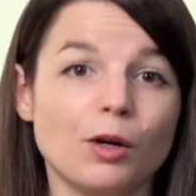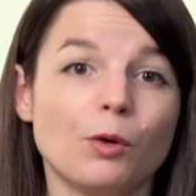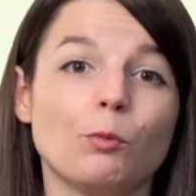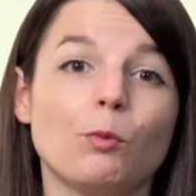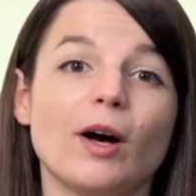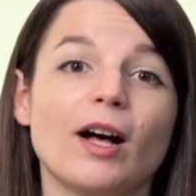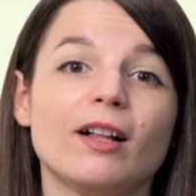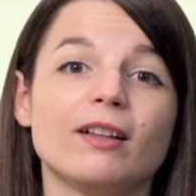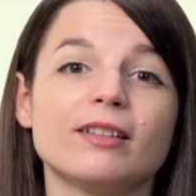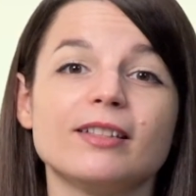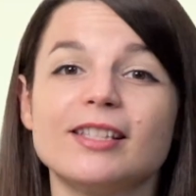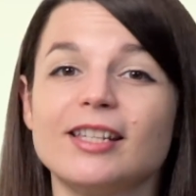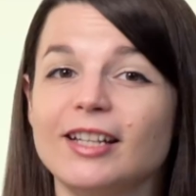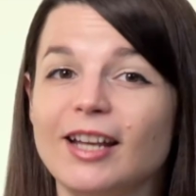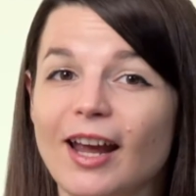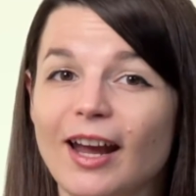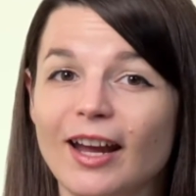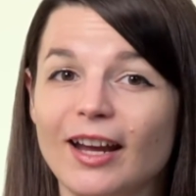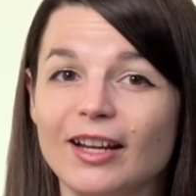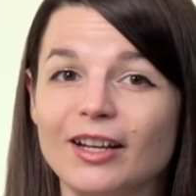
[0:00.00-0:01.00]
Well,
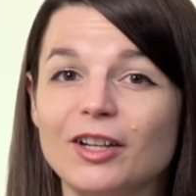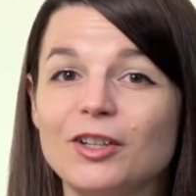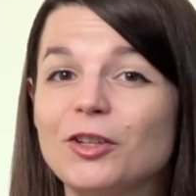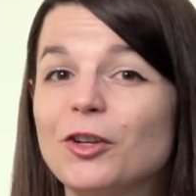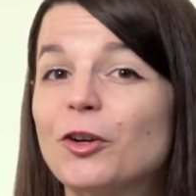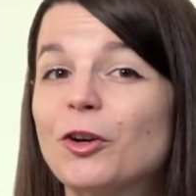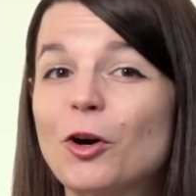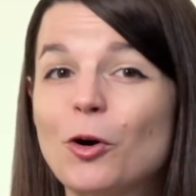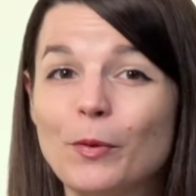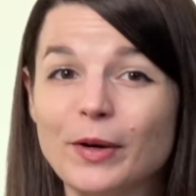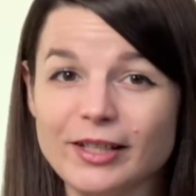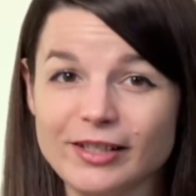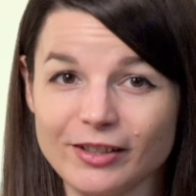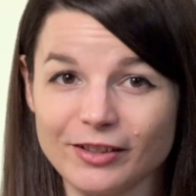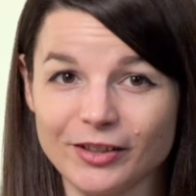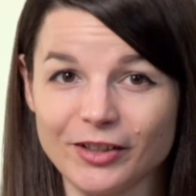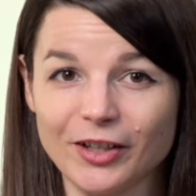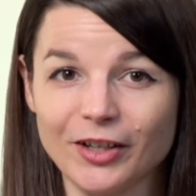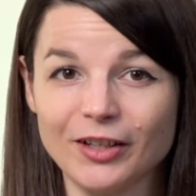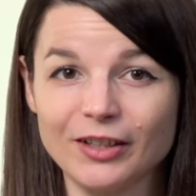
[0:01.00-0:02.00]
today you're going to
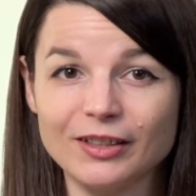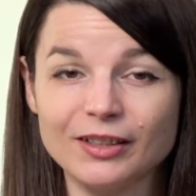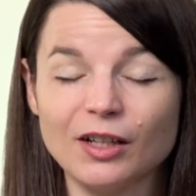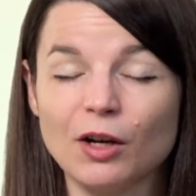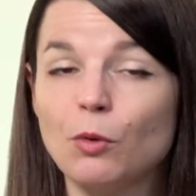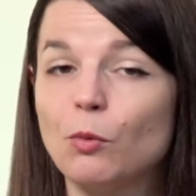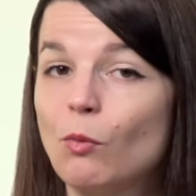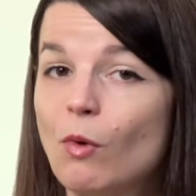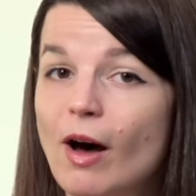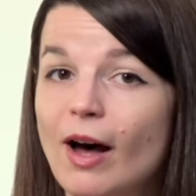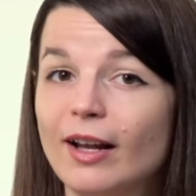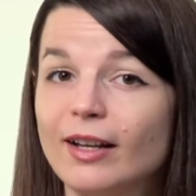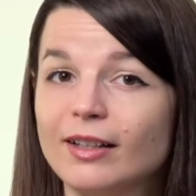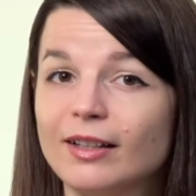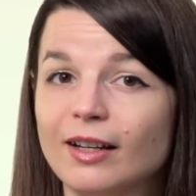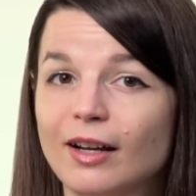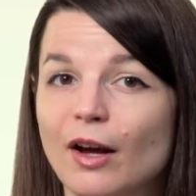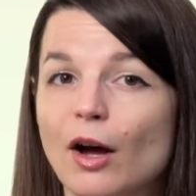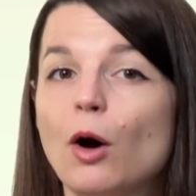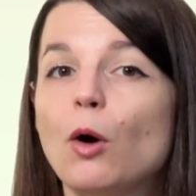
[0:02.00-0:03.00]
learn
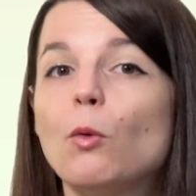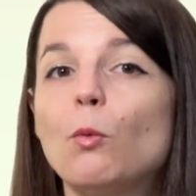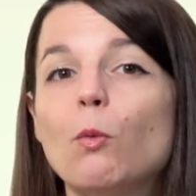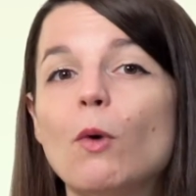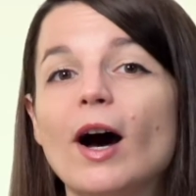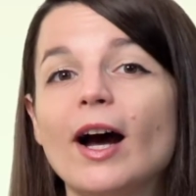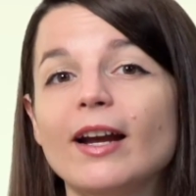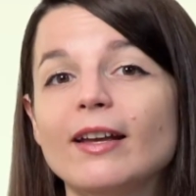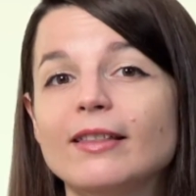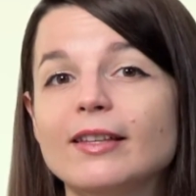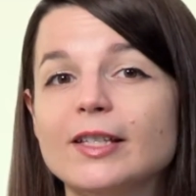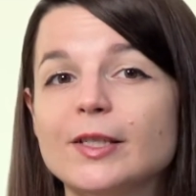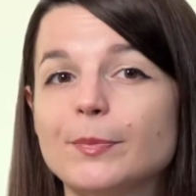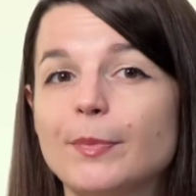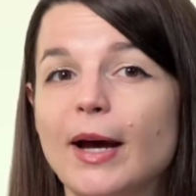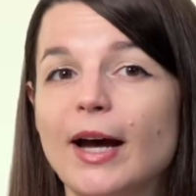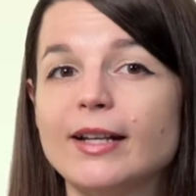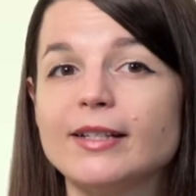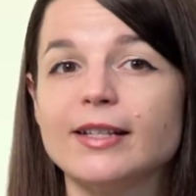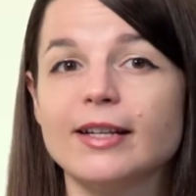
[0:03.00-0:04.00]
1. Why these
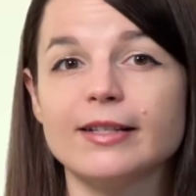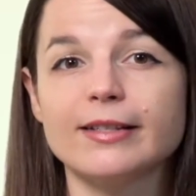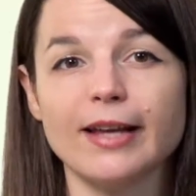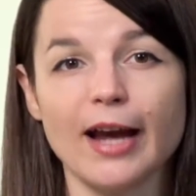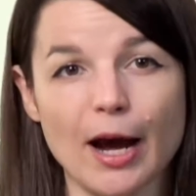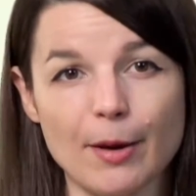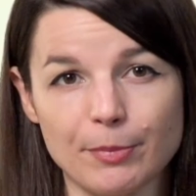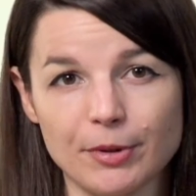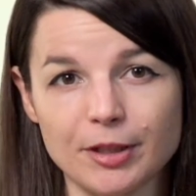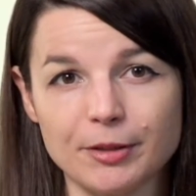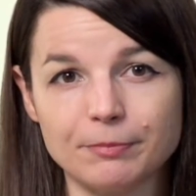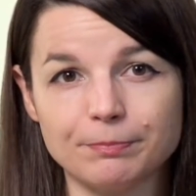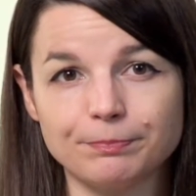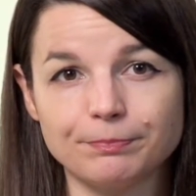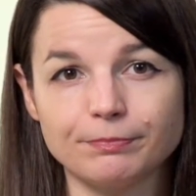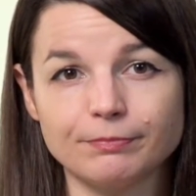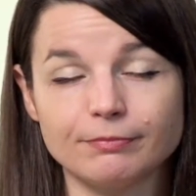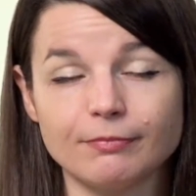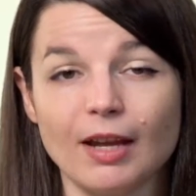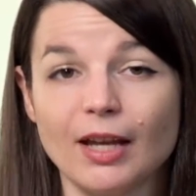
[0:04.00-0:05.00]
bad days happen,
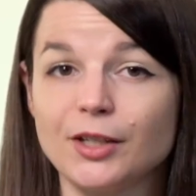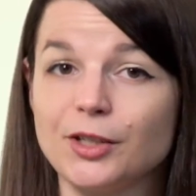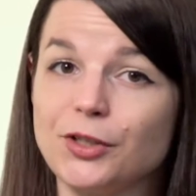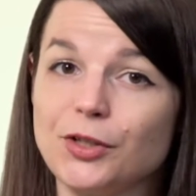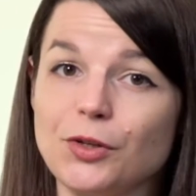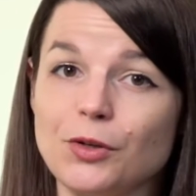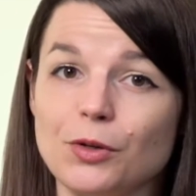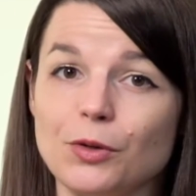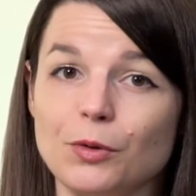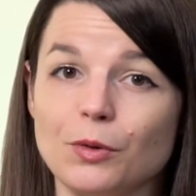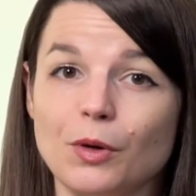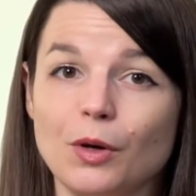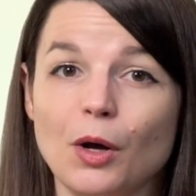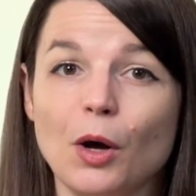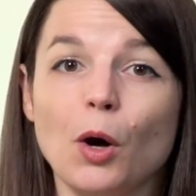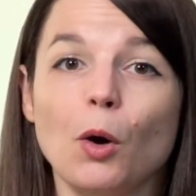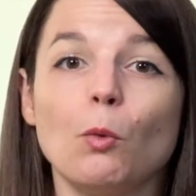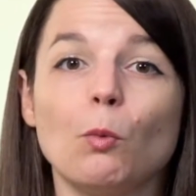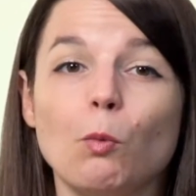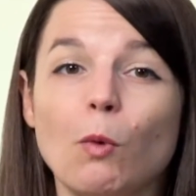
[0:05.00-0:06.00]
and 2.
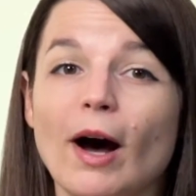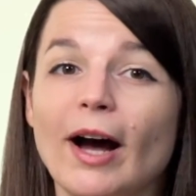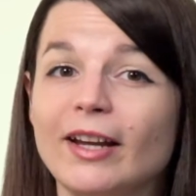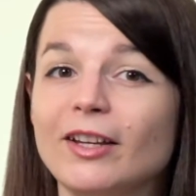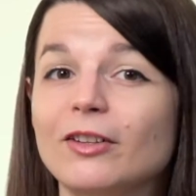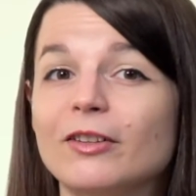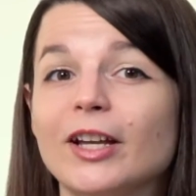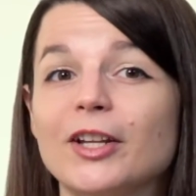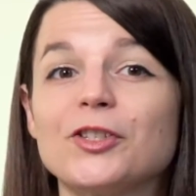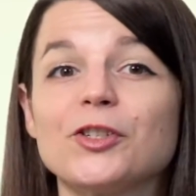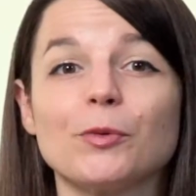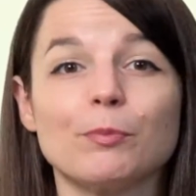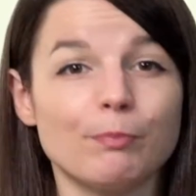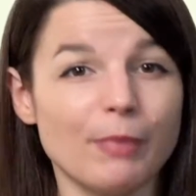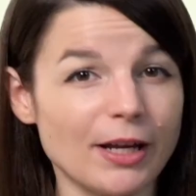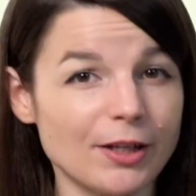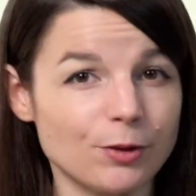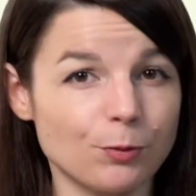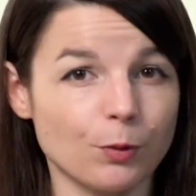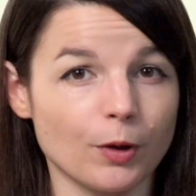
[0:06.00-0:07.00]
Why you'll get your
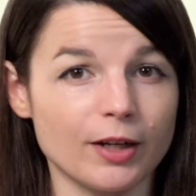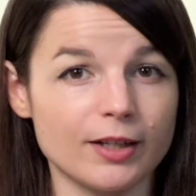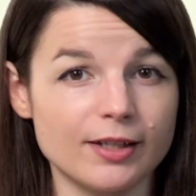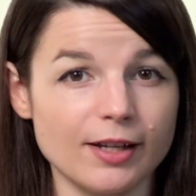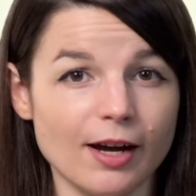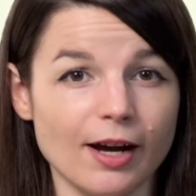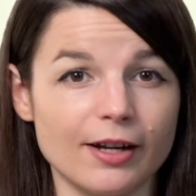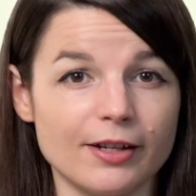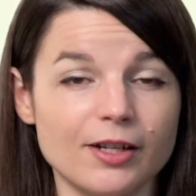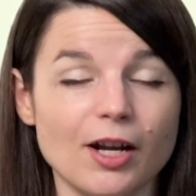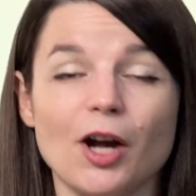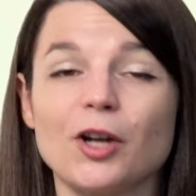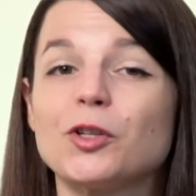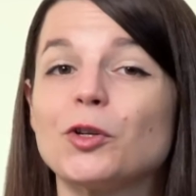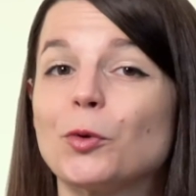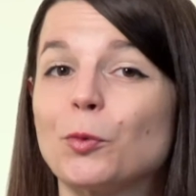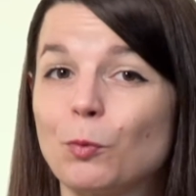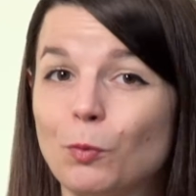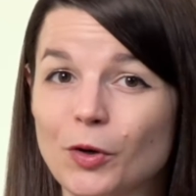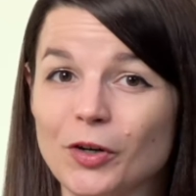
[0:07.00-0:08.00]
best work done on
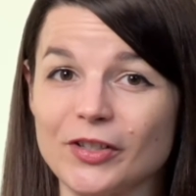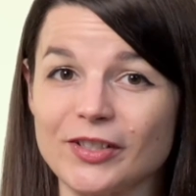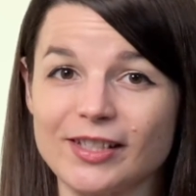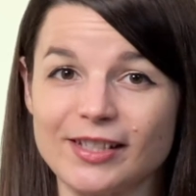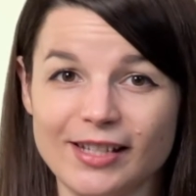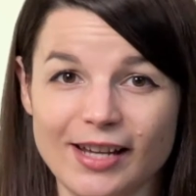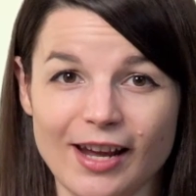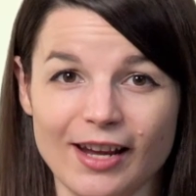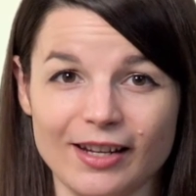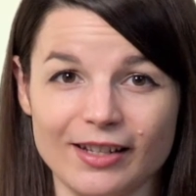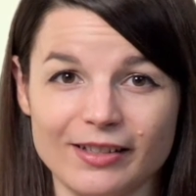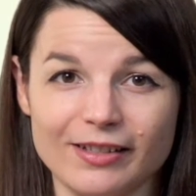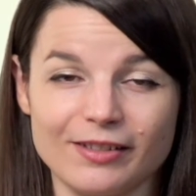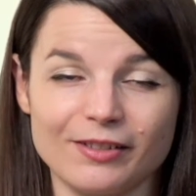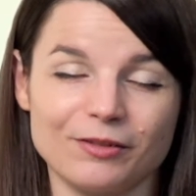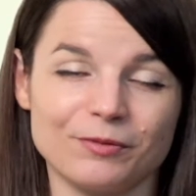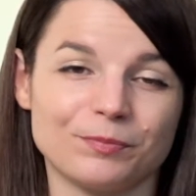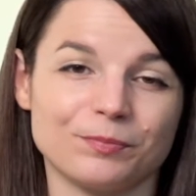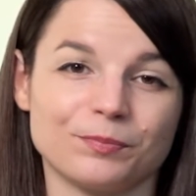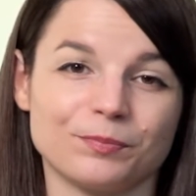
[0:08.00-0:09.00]
your worst days.